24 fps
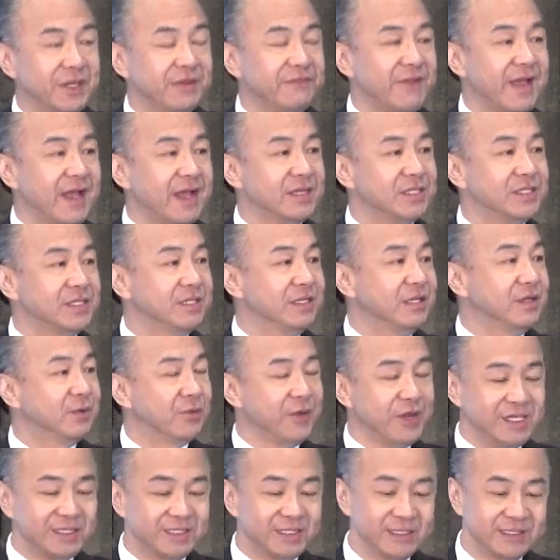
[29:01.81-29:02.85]
have actually
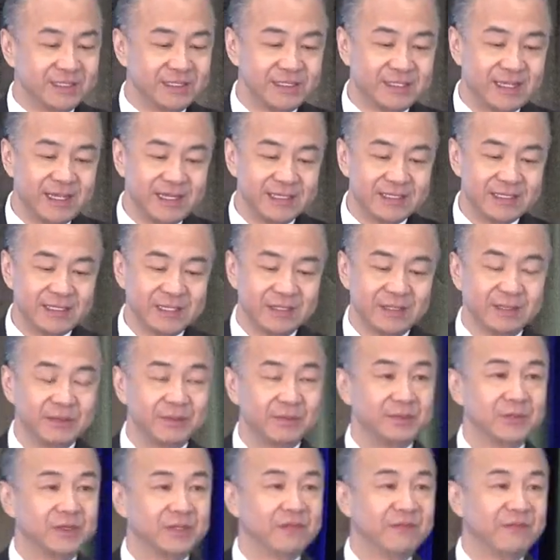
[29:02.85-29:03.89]
great success
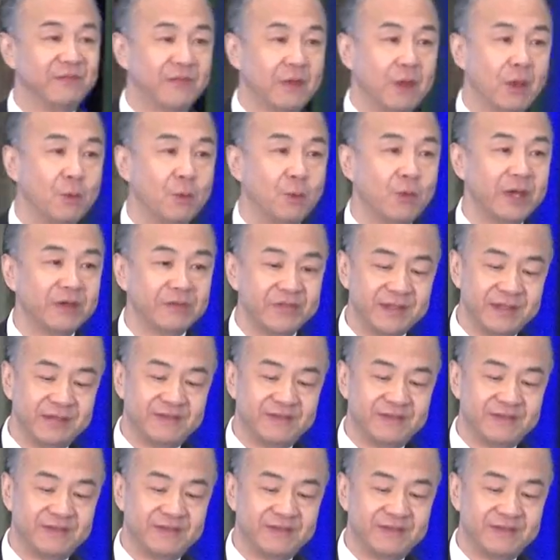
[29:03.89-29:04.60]
with wealth